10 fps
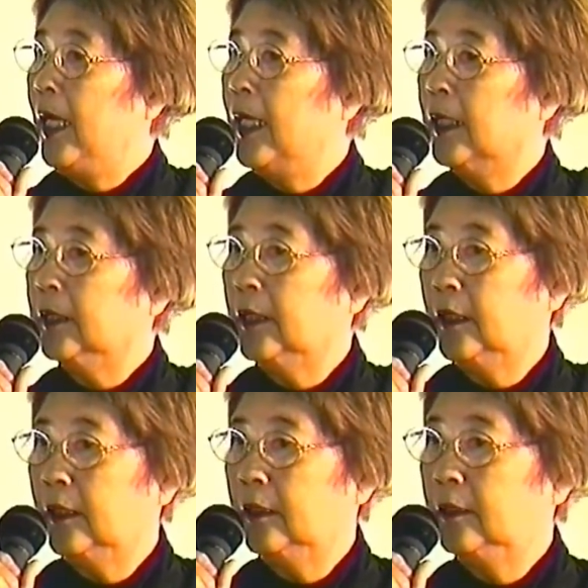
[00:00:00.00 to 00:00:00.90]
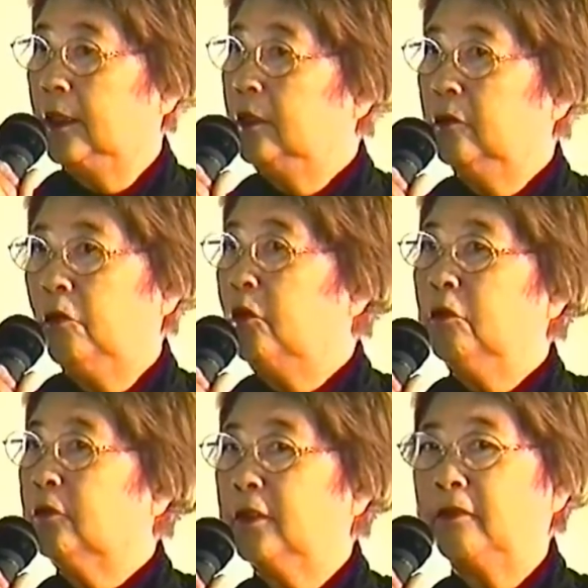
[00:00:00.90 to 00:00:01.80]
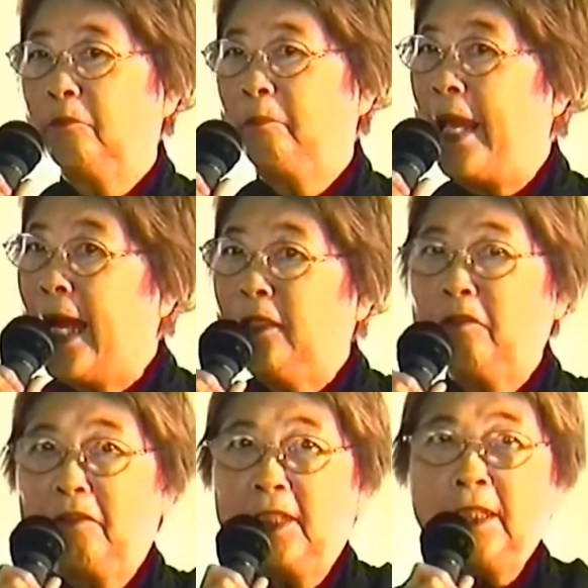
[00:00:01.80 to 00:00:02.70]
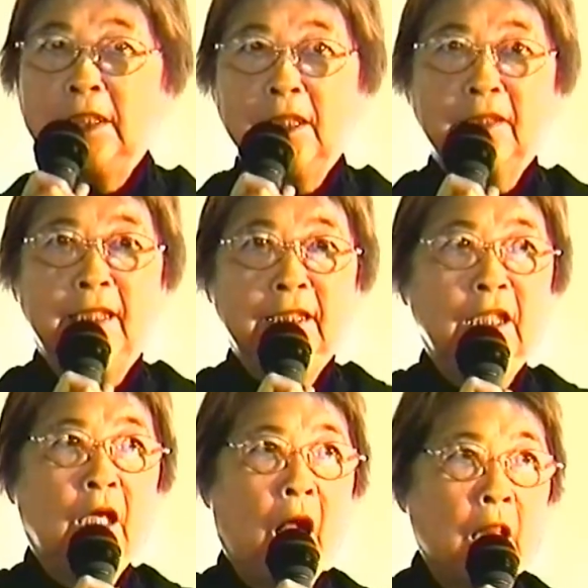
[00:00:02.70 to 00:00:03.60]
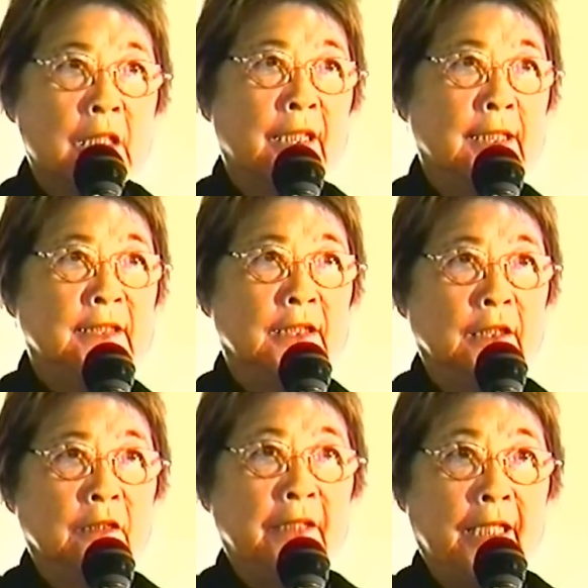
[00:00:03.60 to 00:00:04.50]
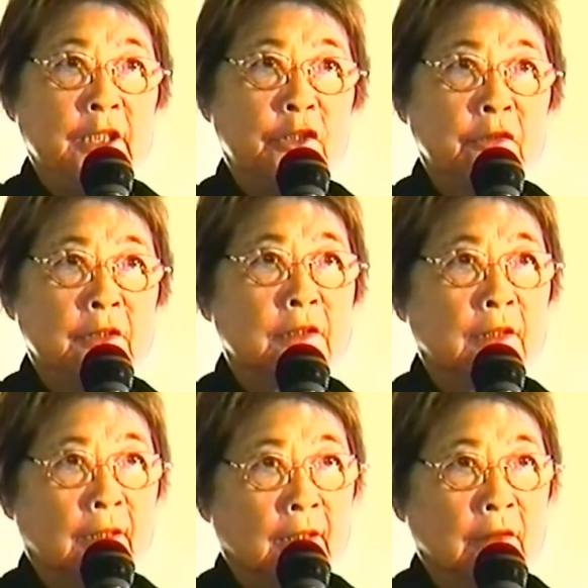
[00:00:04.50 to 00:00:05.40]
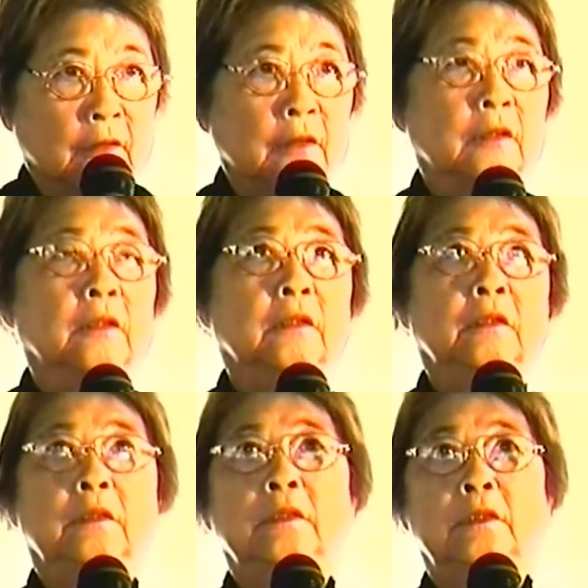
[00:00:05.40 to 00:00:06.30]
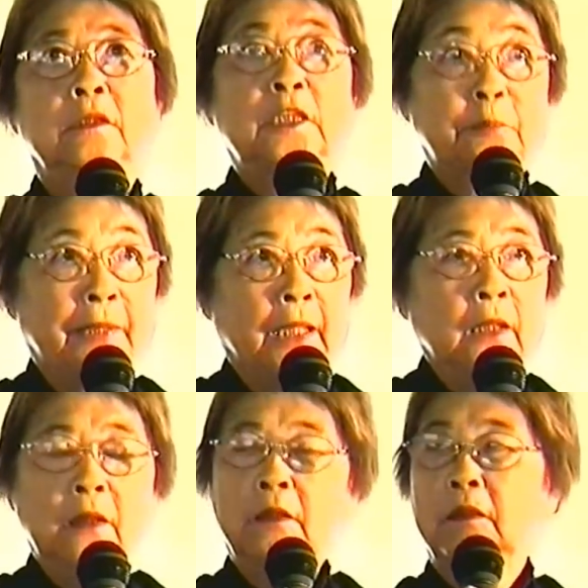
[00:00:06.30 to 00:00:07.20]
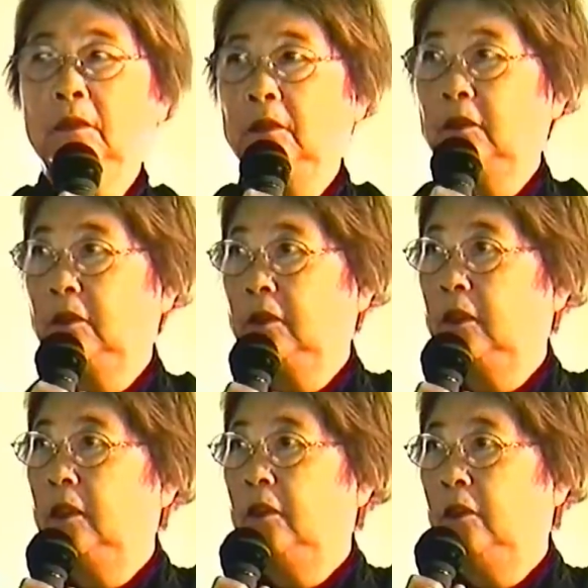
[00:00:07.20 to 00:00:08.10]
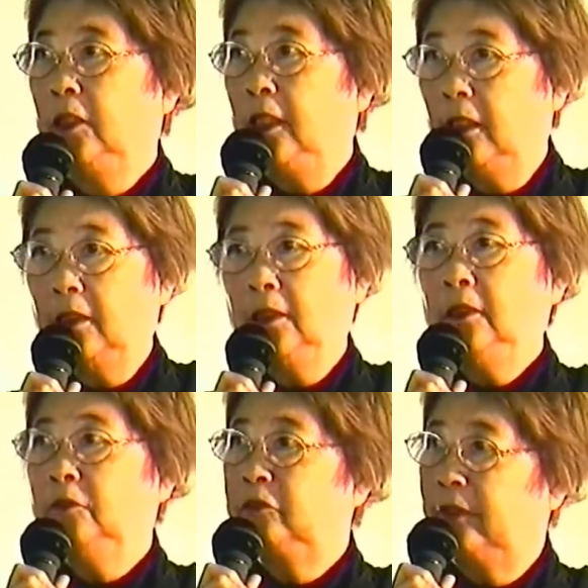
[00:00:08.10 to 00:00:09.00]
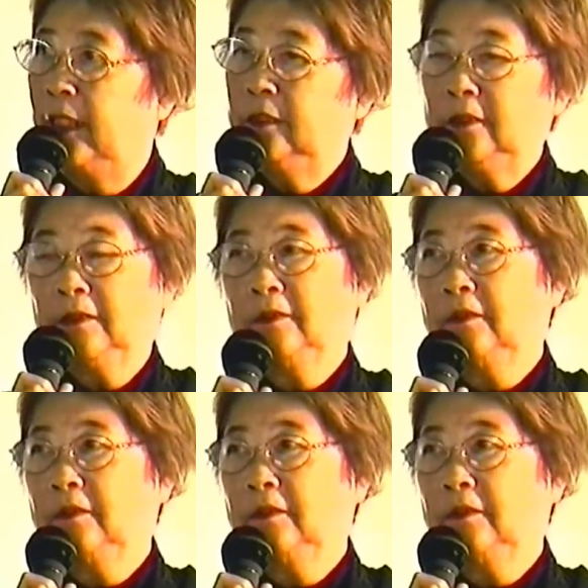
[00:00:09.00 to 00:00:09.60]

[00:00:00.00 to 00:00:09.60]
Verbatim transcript: and uh, did all the bad things that any colonizing nations like Spain, England, France,